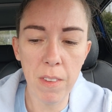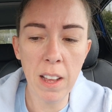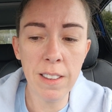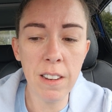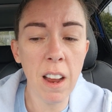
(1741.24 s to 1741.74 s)

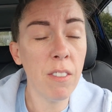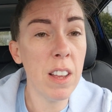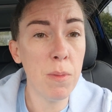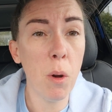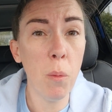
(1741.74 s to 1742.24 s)
I didn't have,
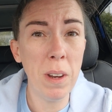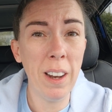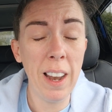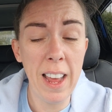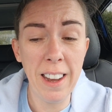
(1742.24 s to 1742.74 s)
it's all been
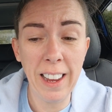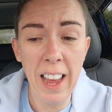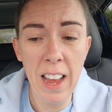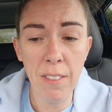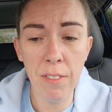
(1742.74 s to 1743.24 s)
a learning
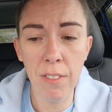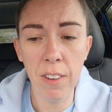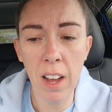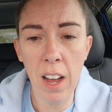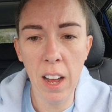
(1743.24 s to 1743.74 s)
curve,
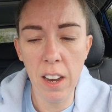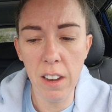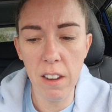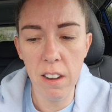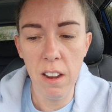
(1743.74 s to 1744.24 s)

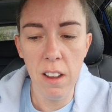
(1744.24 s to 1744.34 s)
and